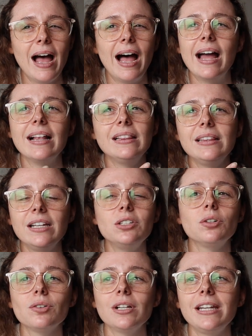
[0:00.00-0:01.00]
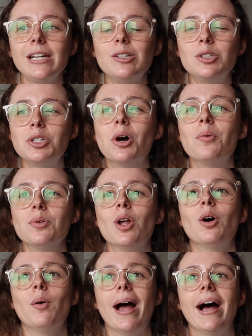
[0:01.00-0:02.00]
I literally don't
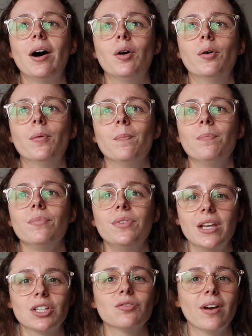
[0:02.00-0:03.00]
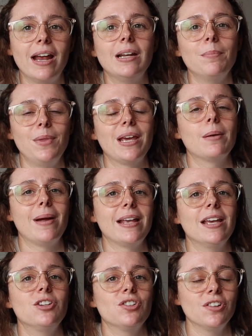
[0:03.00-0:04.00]
know how this random thing in my
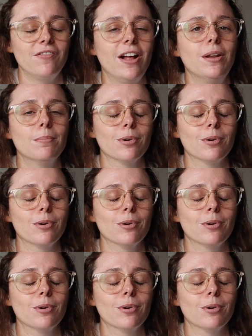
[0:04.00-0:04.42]
kitchen fell and